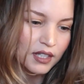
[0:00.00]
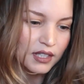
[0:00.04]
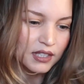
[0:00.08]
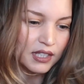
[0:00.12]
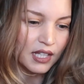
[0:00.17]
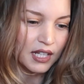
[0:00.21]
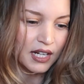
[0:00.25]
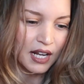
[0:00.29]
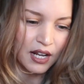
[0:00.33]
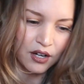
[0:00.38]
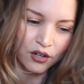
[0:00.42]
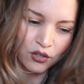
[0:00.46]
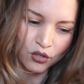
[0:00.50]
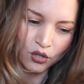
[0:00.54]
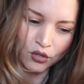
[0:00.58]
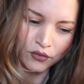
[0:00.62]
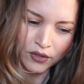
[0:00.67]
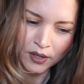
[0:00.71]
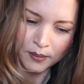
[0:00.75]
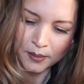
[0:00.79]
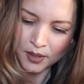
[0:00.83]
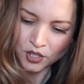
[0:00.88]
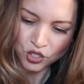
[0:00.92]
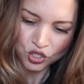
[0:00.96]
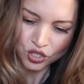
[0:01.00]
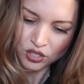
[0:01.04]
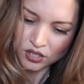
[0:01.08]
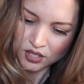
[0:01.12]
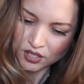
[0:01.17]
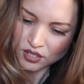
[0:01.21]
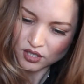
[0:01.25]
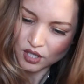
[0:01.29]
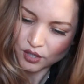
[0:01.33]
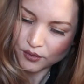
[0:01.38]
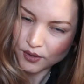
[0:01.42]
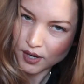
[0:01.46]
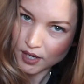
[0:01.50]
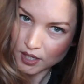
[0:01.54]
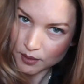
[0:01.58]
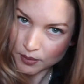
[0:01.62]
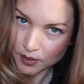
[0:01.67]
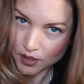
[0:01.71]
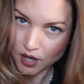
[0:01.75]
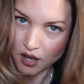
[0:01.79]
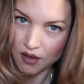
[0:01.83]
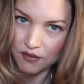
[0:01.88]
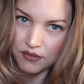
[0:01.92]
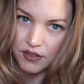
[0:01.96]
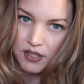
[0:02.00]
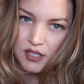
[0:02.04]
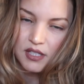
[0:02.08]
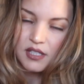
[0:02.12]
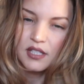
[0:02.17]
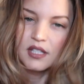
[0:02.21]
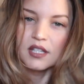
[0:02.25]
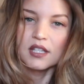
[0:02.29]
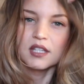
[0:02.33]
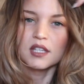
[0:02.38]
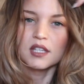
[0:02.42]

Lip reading: And then I don't know if I mentioned this already, but obviously